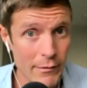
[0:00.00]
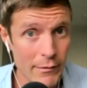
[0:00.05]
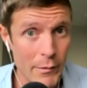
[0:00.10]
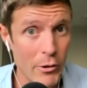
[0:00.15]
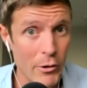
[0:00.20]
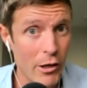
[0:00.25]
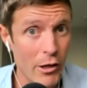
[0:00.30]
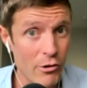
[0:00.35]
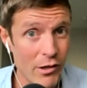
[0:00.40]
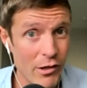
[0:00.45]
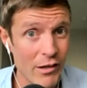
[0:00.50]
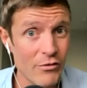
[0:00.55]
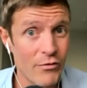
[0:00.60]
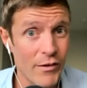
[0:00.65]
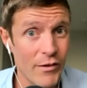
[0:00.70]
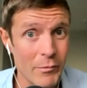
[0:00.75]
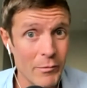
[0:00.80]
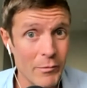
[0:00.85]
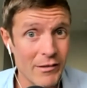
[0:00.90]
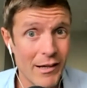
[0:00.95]
They prioritize
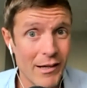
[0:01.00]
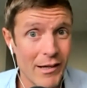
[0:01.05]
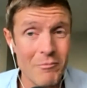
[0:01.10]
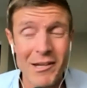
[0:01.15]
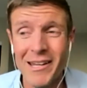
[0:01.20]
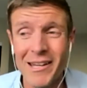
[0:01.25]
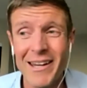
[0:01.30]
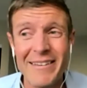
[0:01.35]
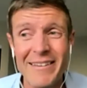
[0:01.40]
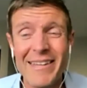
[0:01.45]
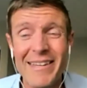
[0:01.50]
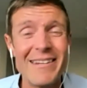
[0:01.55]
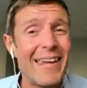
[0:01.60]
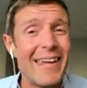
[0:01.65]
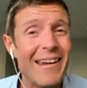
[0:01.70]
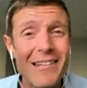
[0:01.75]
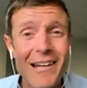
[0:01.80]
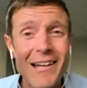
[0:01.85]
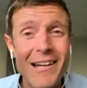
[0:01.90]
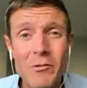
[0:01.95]
family time. They
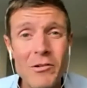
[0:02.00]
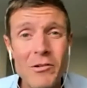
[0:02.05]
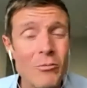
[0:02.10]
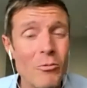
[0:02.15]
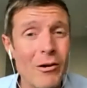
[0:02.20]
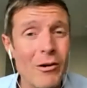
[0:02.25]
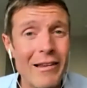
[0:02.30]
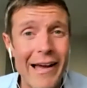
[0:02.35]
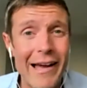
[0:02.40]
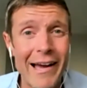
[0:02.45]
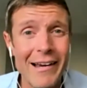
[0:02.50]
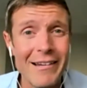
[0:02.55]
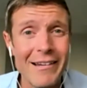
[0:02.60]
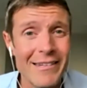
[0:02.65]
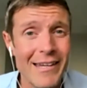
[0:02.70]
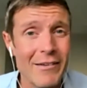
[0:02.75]
take time to relax.